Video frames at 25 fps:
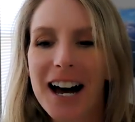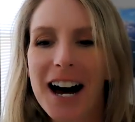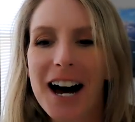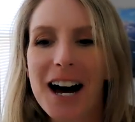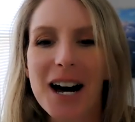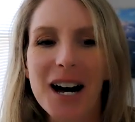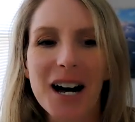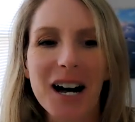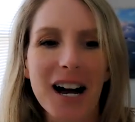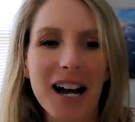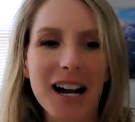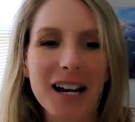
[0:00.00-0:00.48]

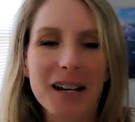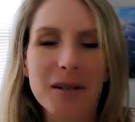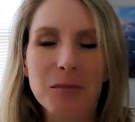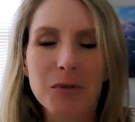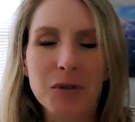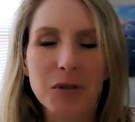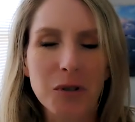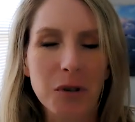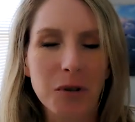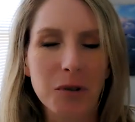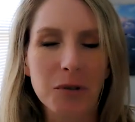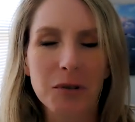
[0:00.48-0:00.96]
Uh, I am
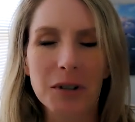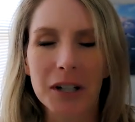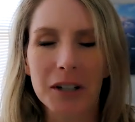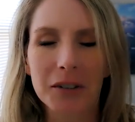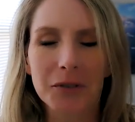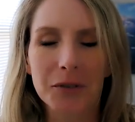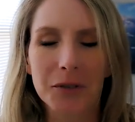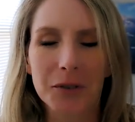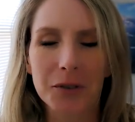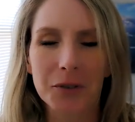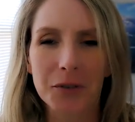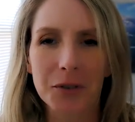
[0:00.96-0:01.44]
so
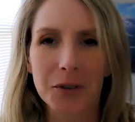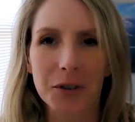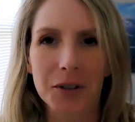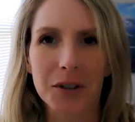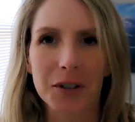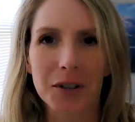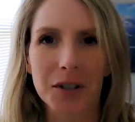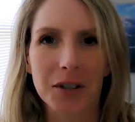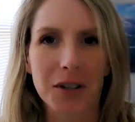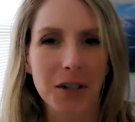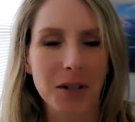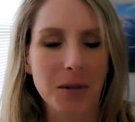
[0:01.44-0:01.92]
grateful
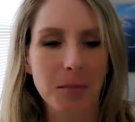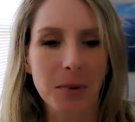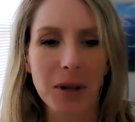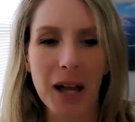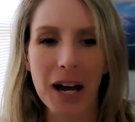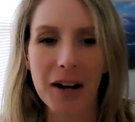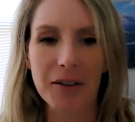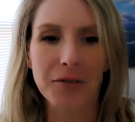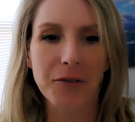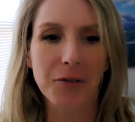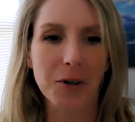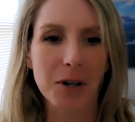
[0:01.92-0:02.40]
for this
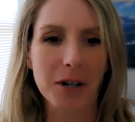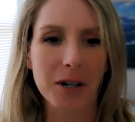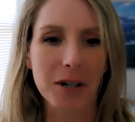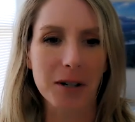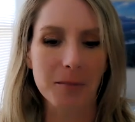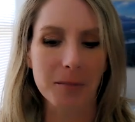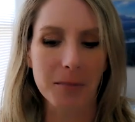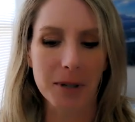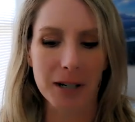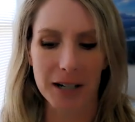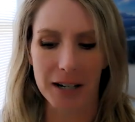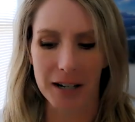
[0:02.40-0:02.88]

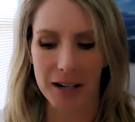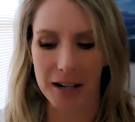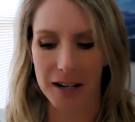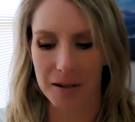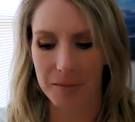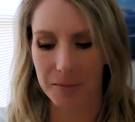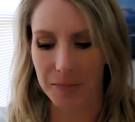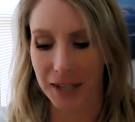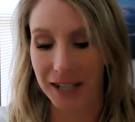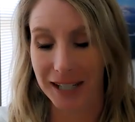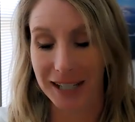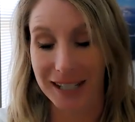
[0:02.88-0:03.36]
platform
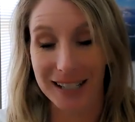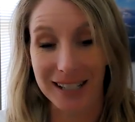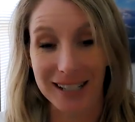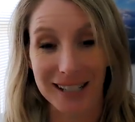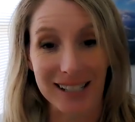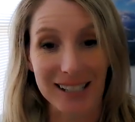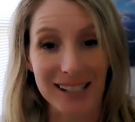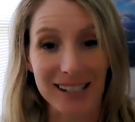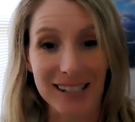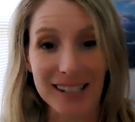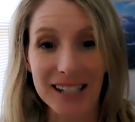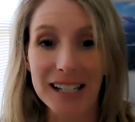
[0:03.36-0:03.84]
um, that it
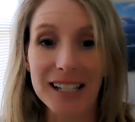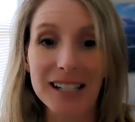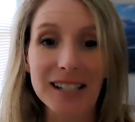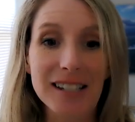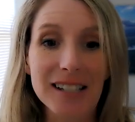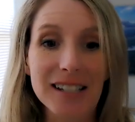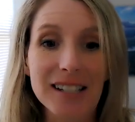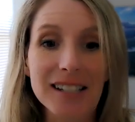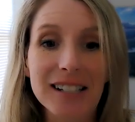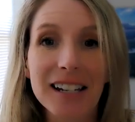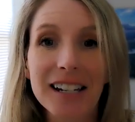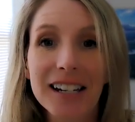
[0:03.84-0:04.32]

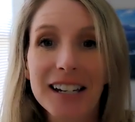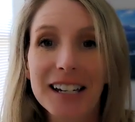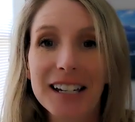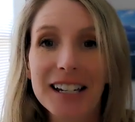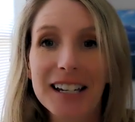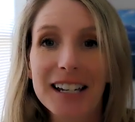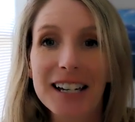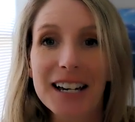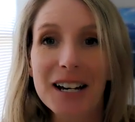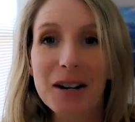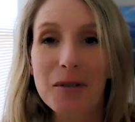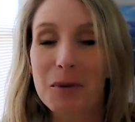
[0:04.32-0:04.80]
exists
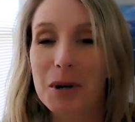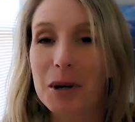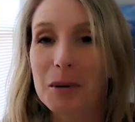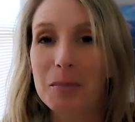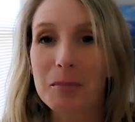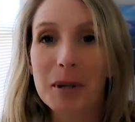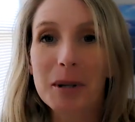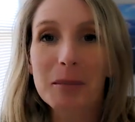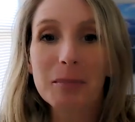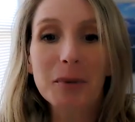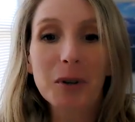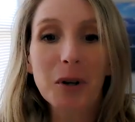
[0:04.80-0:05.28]
where
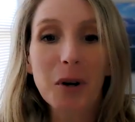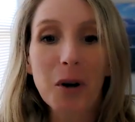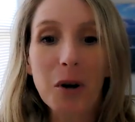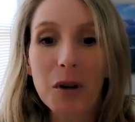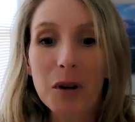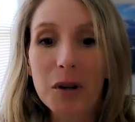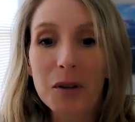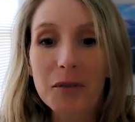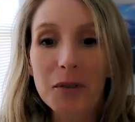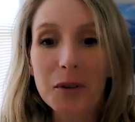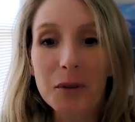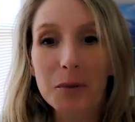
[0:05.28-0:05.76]
people
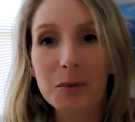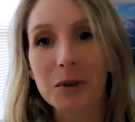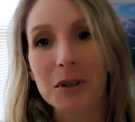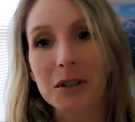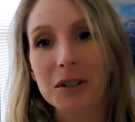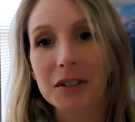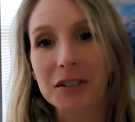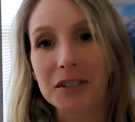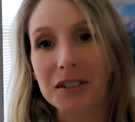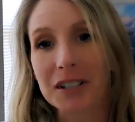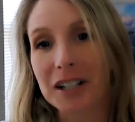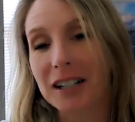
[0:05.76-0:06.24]
all over the
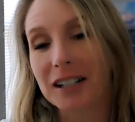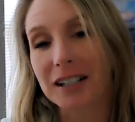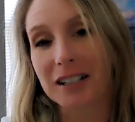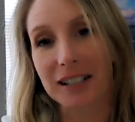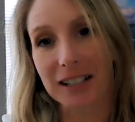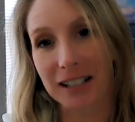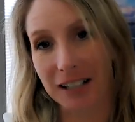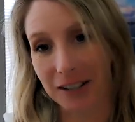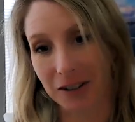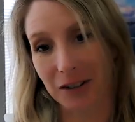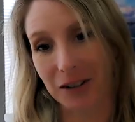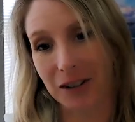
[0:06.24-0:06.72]
world can
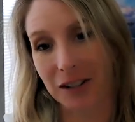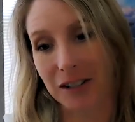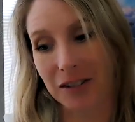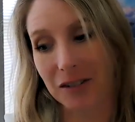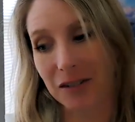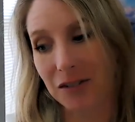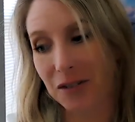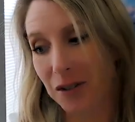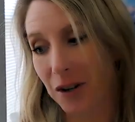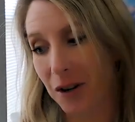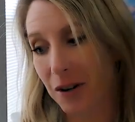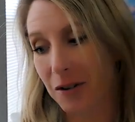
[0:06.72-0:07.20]
hear
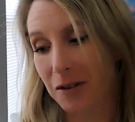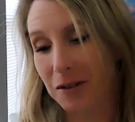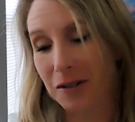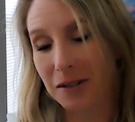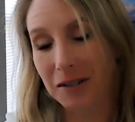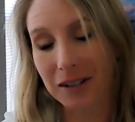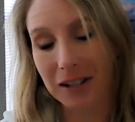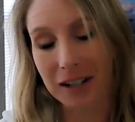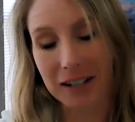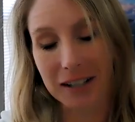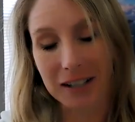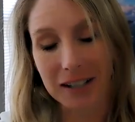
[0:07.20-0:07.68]
this.
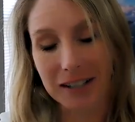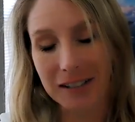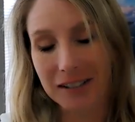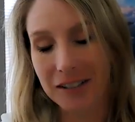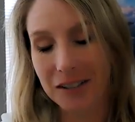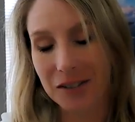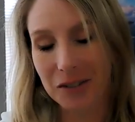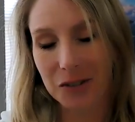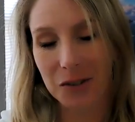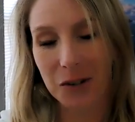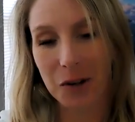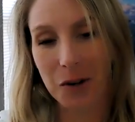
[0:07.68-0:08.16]
So
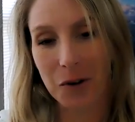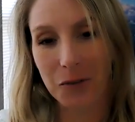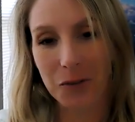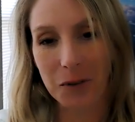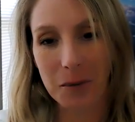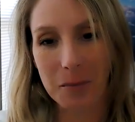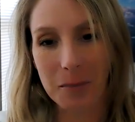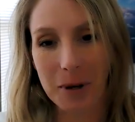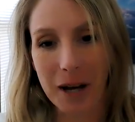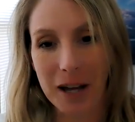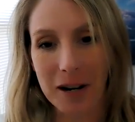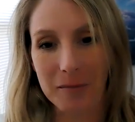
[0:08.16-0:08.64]
just know
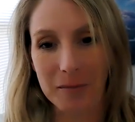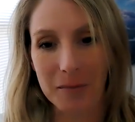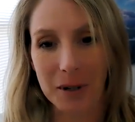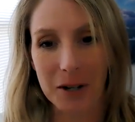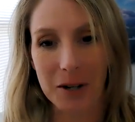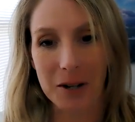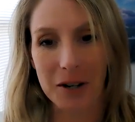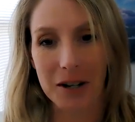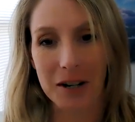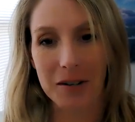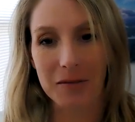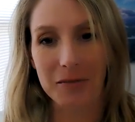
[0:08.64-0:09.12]
from the bottom of my
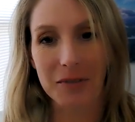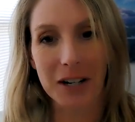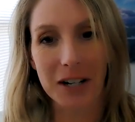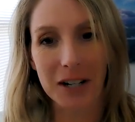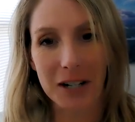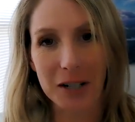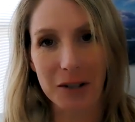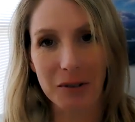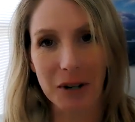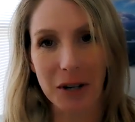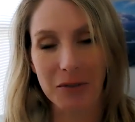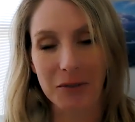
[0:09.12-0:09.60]
heart, I'm
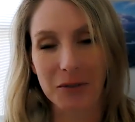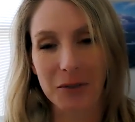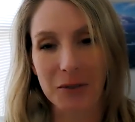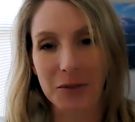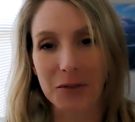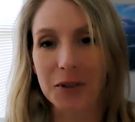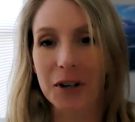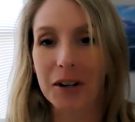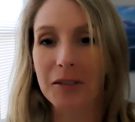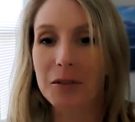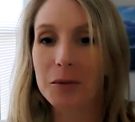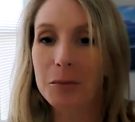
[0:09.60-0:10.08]
very grateful
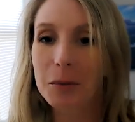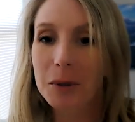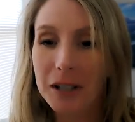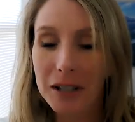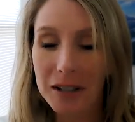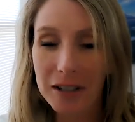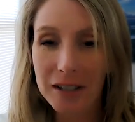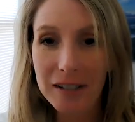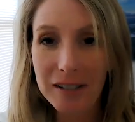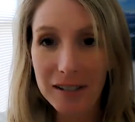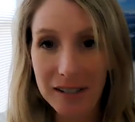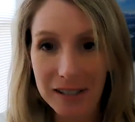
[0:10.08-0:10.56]
for
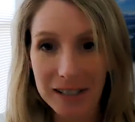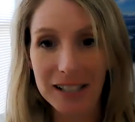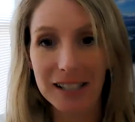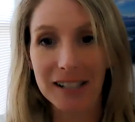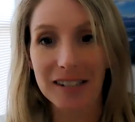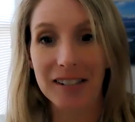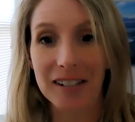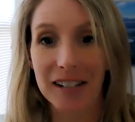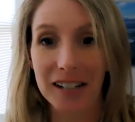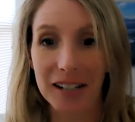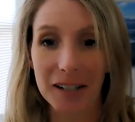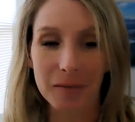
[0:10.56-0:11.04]
everybody that is
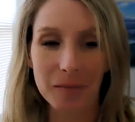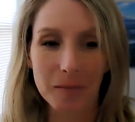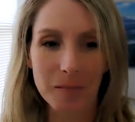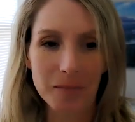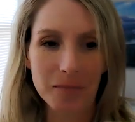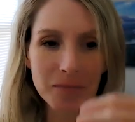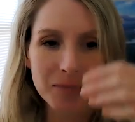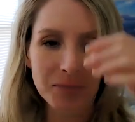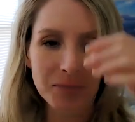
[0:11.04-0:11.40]
listening